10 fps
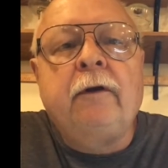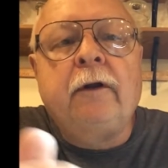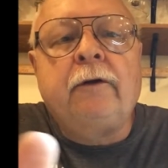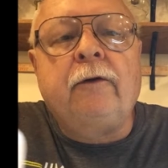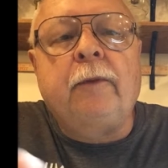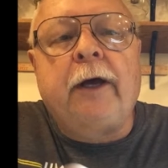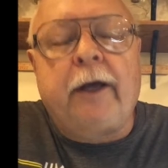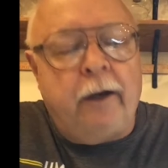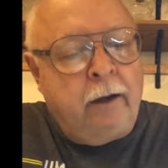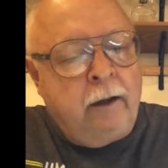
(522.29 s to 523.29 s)
Not too
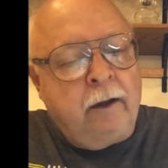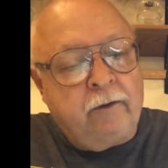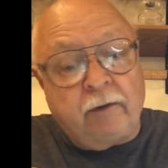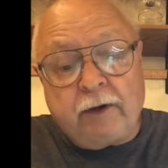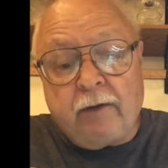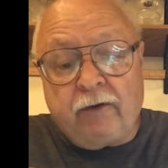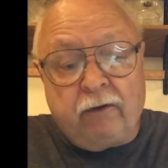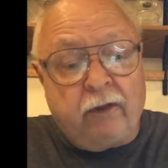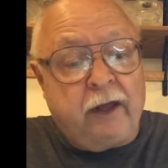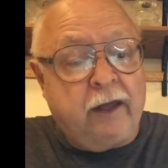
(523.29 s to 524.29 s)
bad. Sometimes,
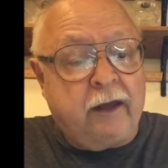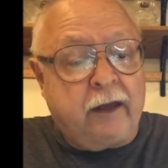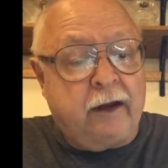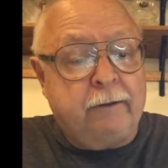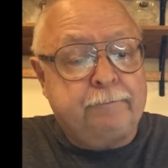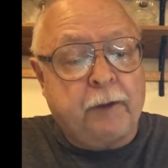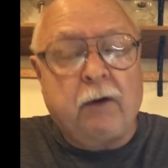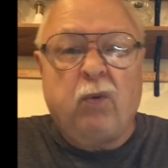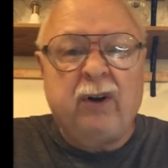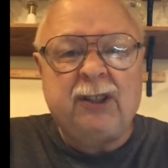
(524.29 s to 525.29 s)
though, they can get kind of, like
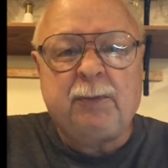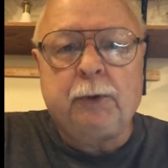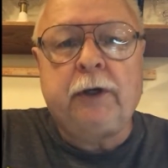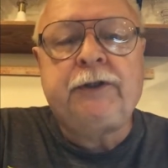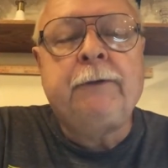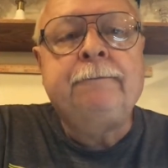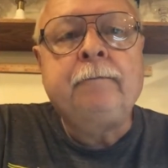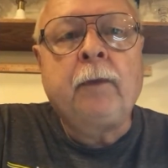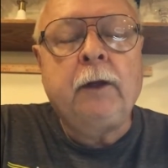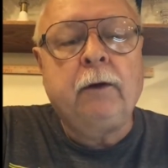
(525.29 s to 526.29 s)
a 1-inch brush,
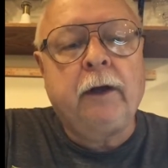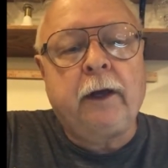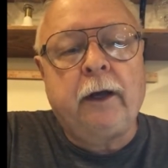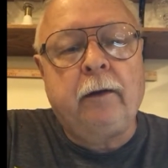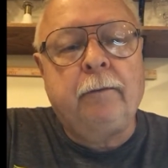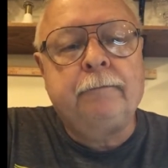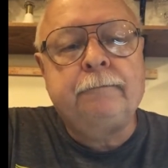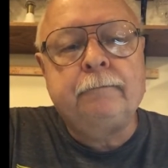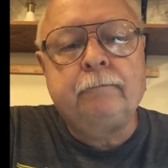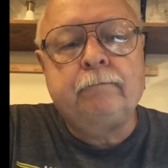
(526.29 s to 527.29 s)
it'll get kind of
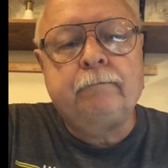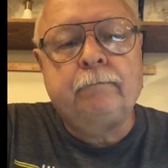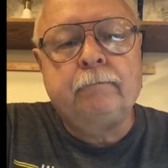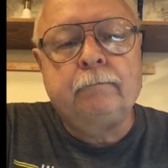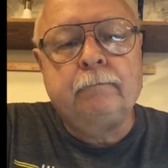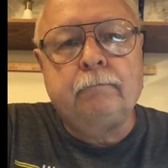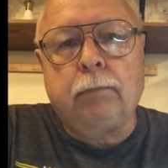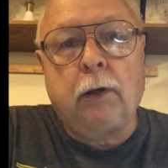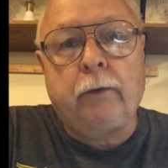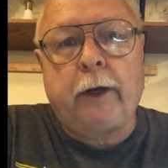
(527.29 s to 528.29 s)

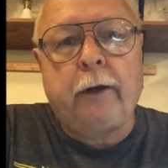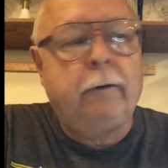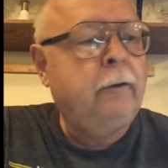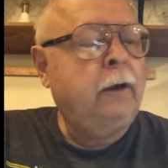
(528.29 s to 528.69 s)
blown out.